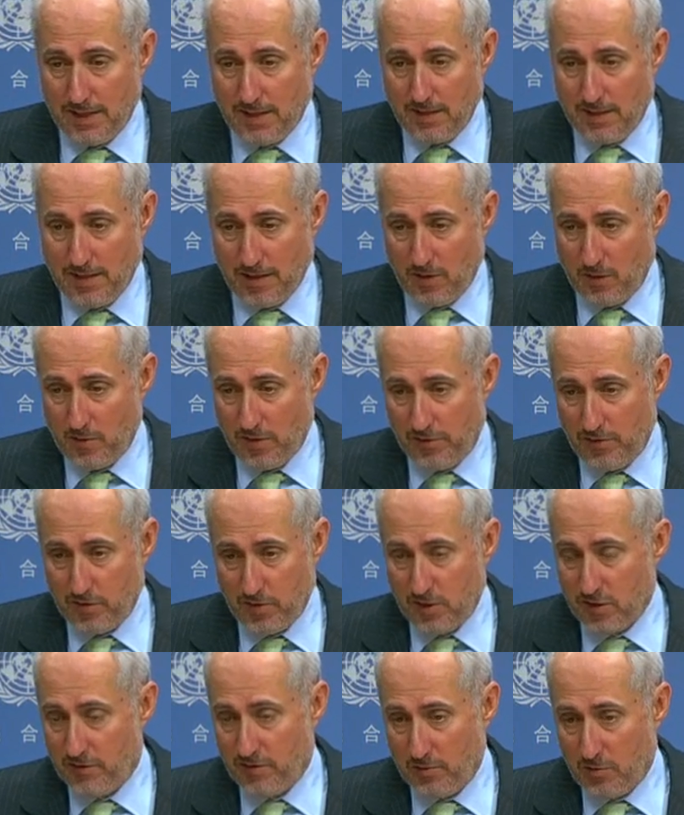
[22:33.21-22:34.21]
there are
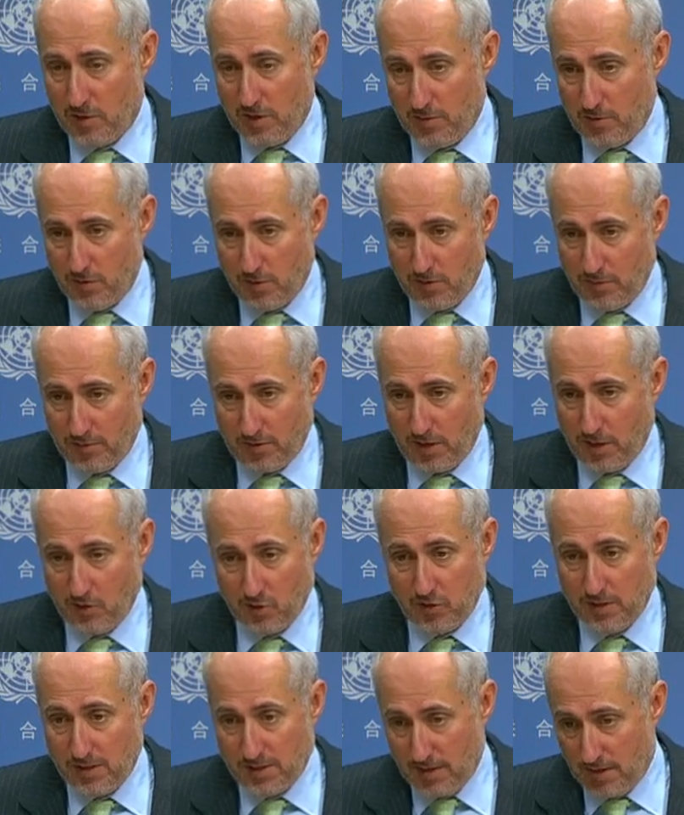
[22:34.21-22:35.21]
refugees from a number of
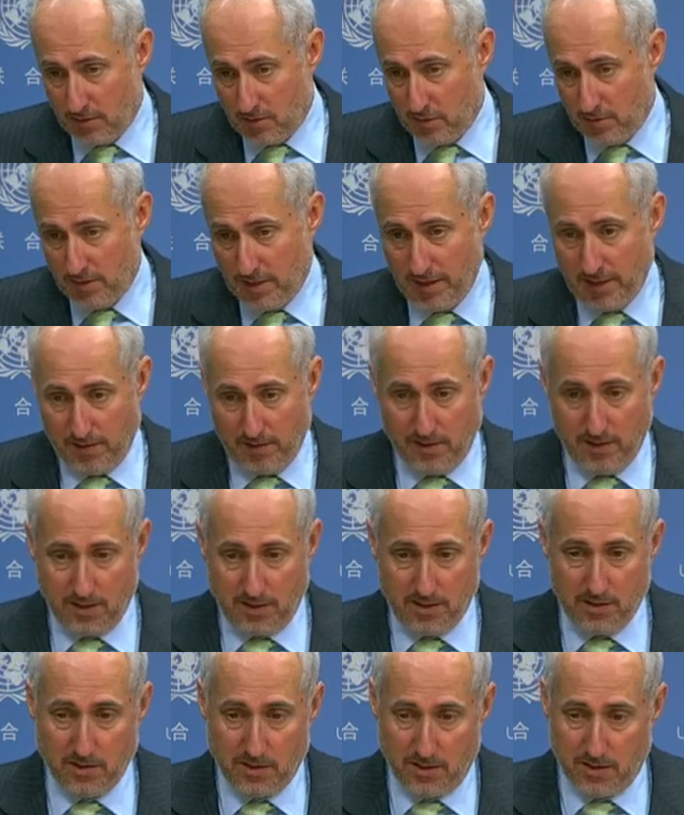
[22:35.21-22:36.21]
countries, including I
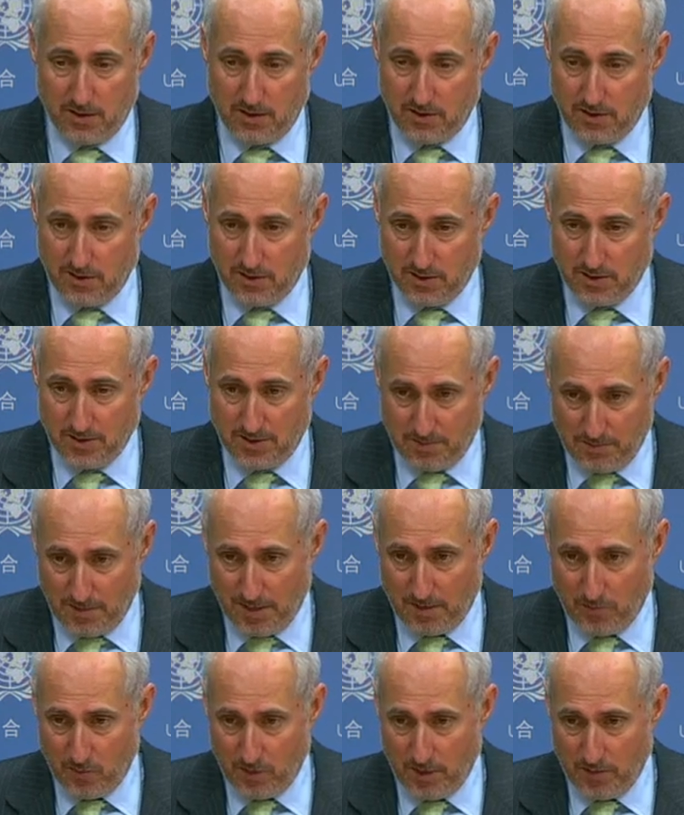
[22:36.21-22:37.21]
think uh,
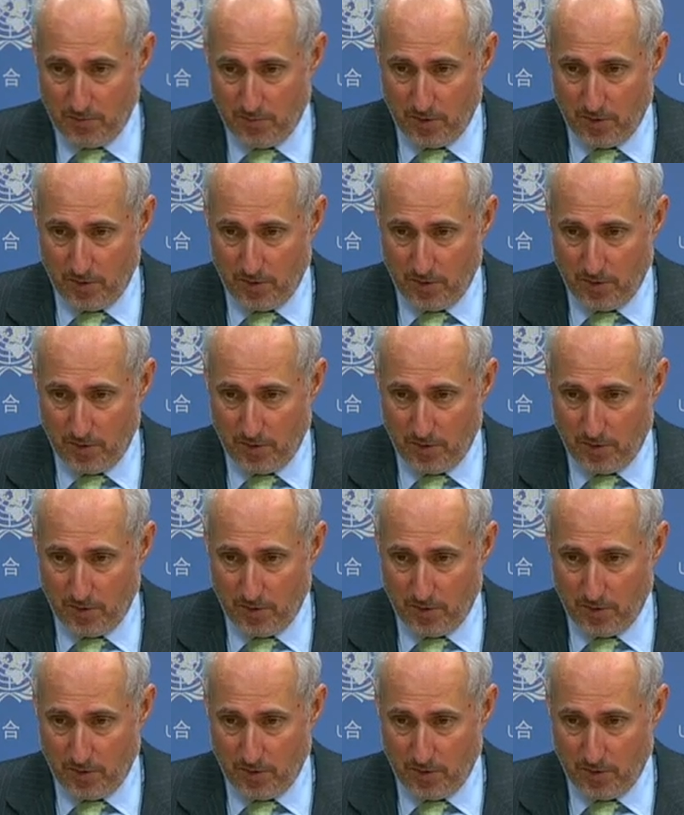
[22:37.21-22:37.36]
Zimbabwe.